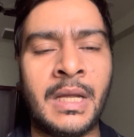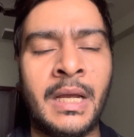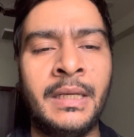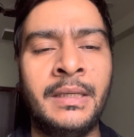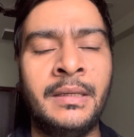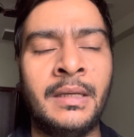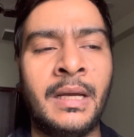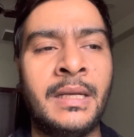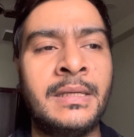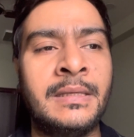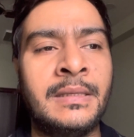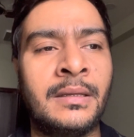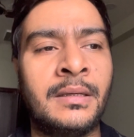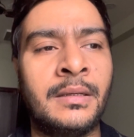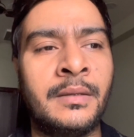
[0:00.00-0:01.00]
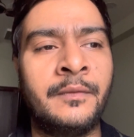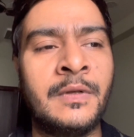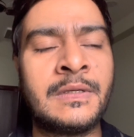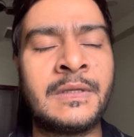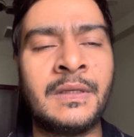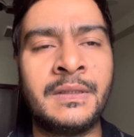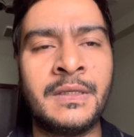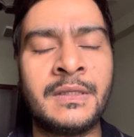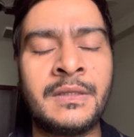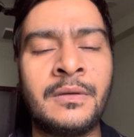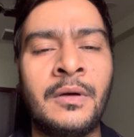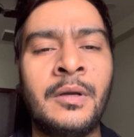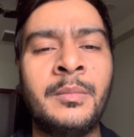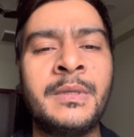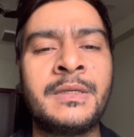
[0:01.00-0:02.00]
I I uh, will suggest
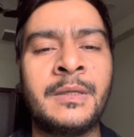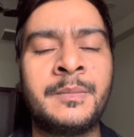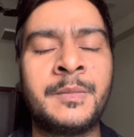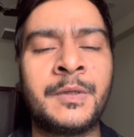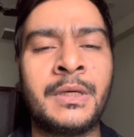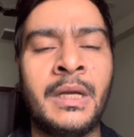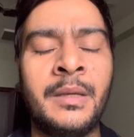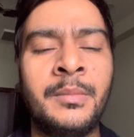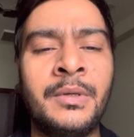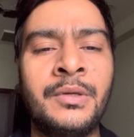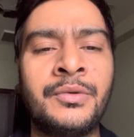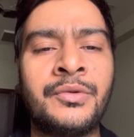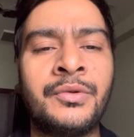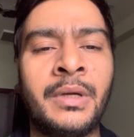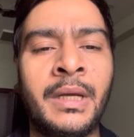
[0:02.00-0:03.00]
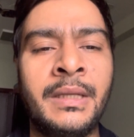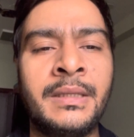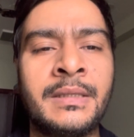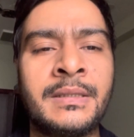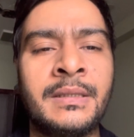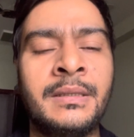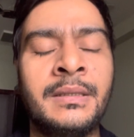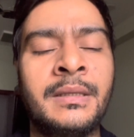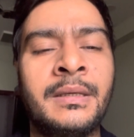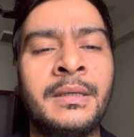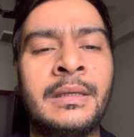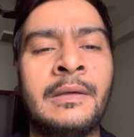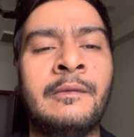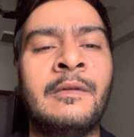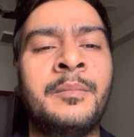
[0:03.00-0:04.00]
all my subscriber to try this in their
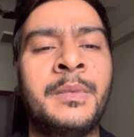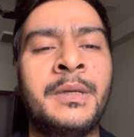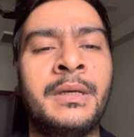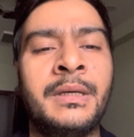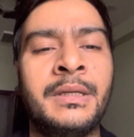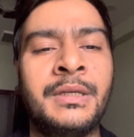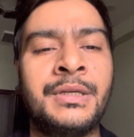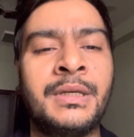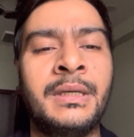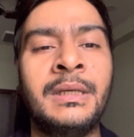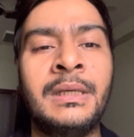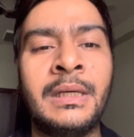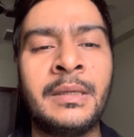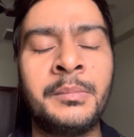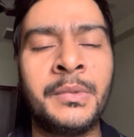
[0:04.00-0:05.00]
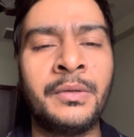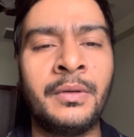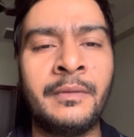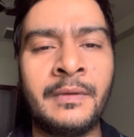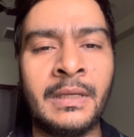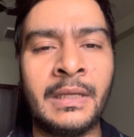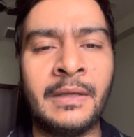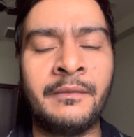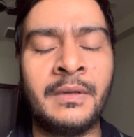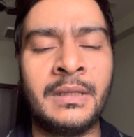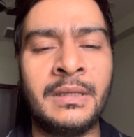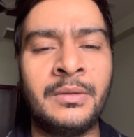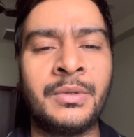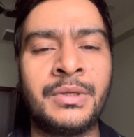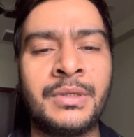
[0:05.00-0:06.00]
developer edition and let me know if they have
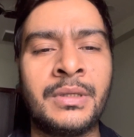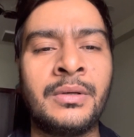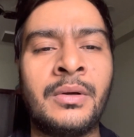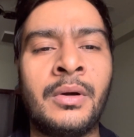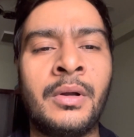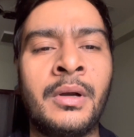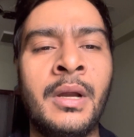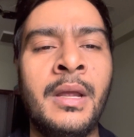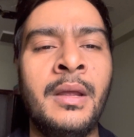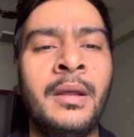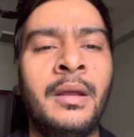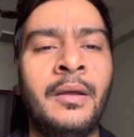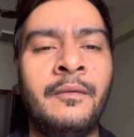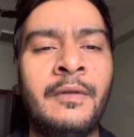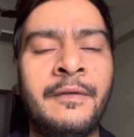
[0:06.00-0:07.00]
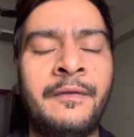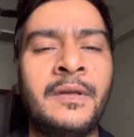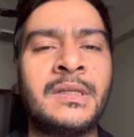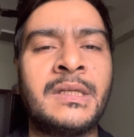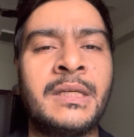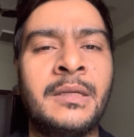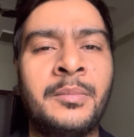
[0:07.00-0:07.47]
any question or if they face any